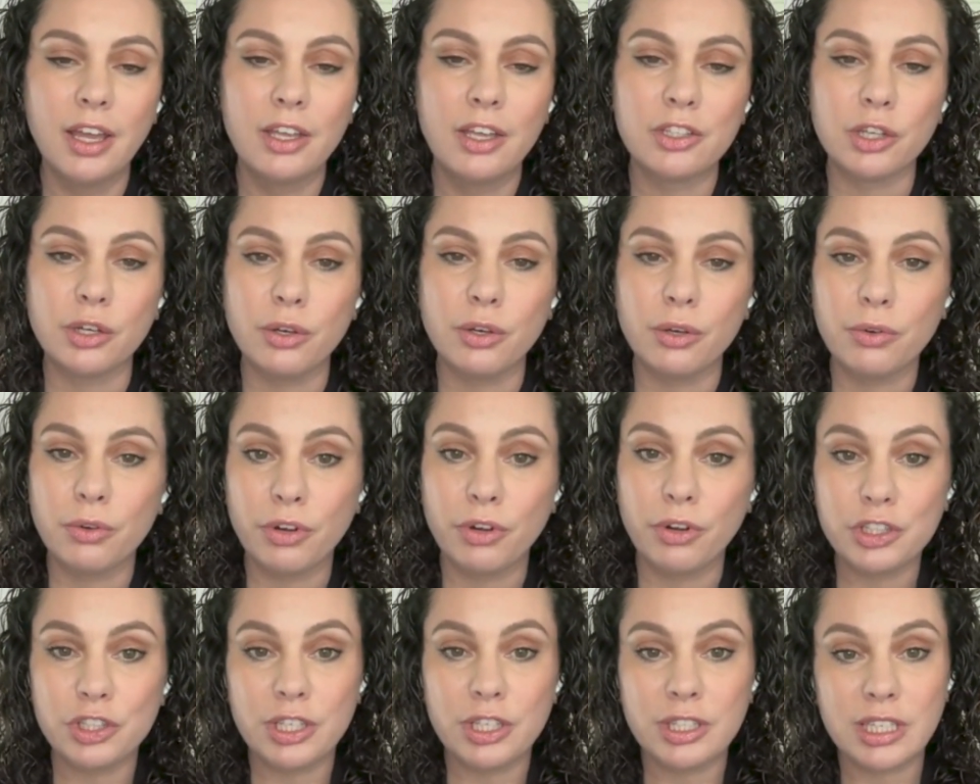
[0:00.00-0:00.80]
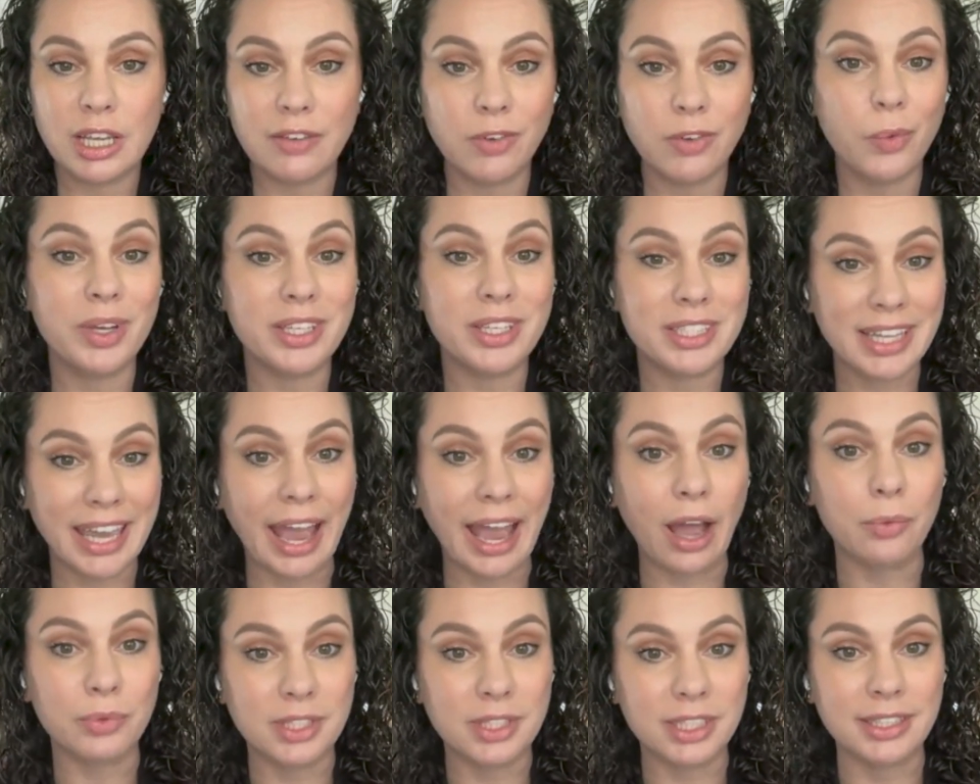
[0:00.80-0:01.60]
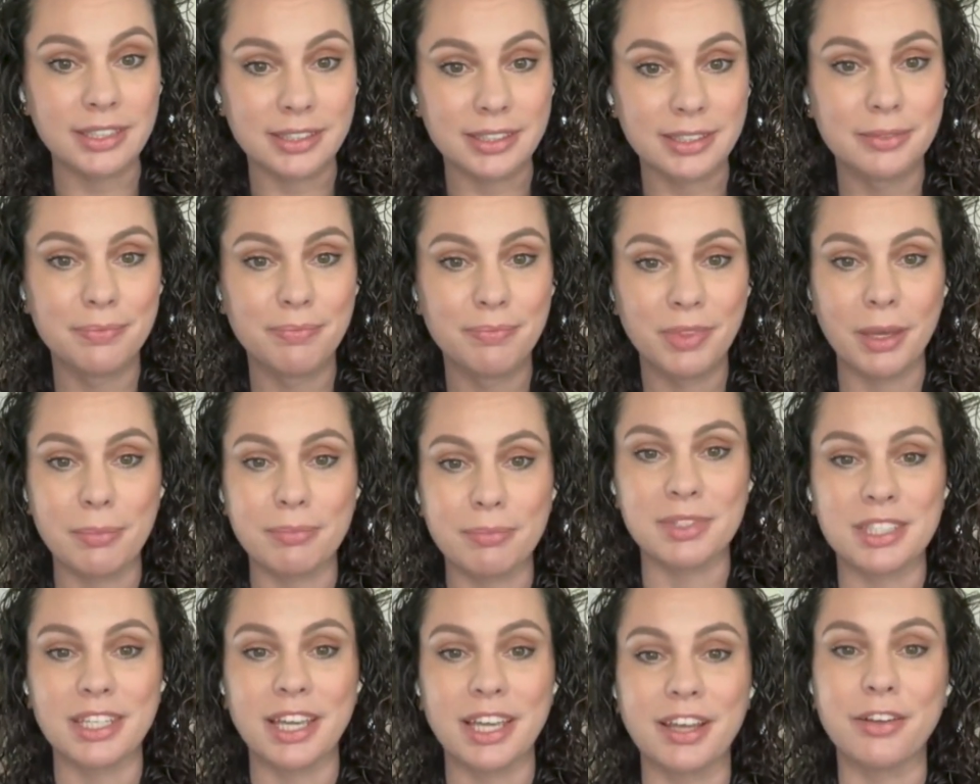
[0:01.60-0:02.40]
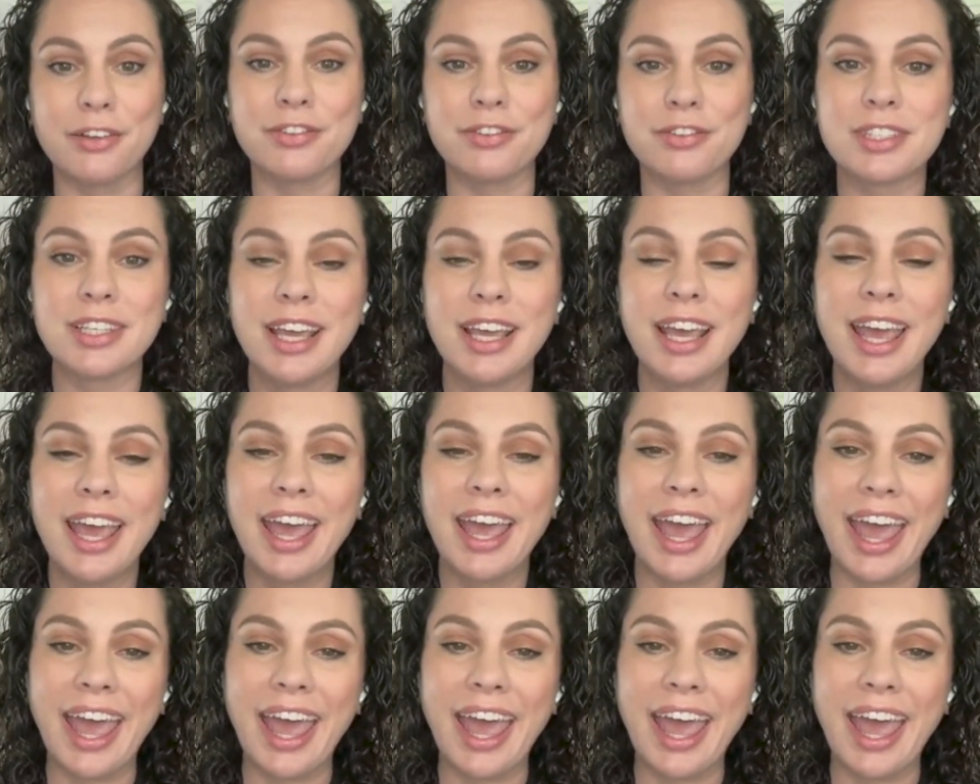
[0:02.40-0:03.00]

So Christians have always counted themselves.